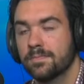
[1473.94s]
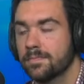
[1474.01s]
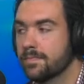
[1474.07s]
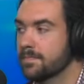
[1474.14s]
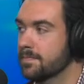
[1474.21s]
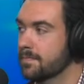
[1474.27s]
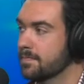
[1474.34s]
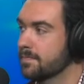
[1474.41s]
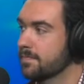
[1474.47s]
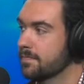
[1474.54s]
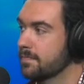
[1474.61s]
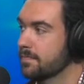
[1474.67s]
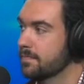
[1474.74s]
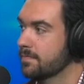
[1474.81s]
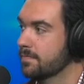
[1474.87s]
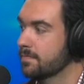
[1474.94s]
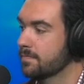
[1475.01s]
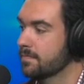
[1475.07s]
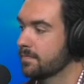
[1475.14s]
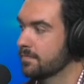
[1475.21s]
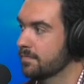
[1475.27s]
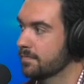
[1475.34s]

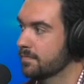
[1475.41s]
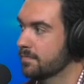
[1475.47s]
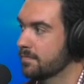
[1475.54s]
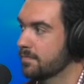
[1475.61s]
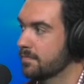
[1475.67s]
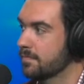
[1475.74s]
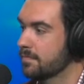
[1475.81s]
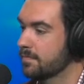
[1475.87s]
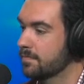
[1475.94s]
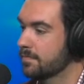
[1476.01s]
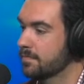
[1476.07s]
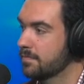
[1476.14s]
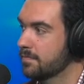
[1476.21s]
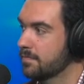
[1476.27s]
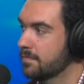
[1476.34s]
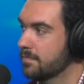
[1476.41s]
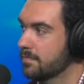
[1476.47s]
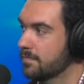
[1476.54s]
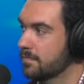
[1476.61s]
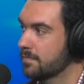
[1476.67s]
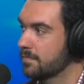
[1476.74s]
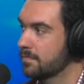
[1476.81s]

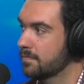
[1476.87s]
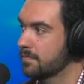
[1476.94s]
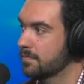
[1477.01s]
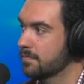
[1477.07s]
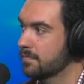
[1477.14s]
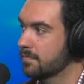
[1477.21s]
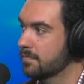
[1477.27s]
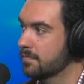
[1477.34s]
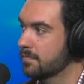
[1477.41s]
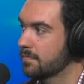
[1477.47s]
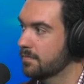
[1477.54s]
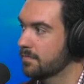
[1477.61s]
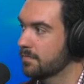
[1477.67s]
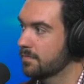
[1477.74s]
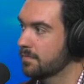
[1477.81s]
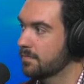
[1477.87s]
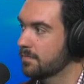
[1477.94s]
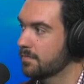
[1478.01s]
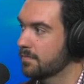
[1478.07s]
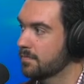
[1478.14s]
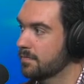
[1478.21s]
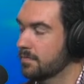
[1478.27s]

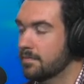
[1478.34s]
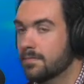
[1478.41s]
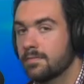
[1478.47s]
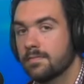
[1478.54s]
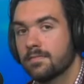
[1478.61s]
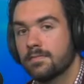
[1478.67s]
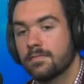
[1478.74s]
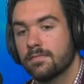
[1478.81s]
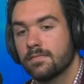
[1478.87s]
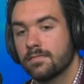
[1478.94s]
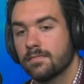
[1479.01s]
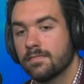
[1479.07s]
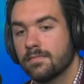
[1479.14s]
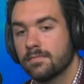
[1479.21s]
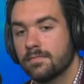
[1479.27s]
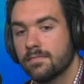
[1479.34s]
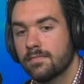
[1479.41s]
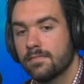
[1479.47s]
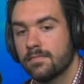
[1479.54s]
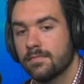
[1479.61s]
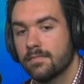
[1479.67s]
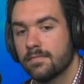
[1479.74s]

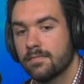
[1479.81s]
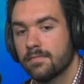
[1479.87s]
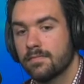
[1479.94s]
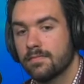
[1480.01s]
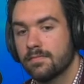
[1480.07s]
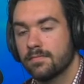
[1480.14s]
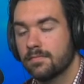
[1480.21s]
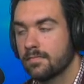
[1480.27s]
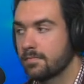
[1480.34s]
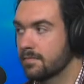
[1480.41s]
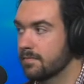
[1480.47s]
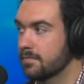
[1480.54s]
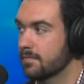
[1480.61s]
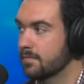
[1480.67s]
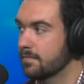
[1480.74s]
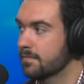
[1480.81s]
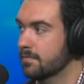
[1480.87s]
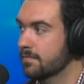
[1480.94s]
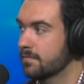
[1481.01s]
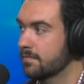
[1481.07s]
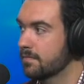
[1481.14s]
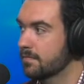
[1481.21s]

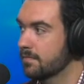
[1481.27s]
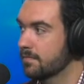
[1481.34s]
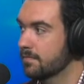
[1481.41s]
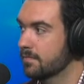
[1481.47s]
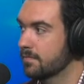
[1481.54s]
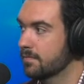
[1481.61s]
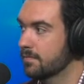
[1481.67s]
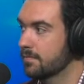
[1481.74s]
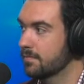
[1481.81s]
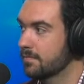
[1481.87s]
(not speaking)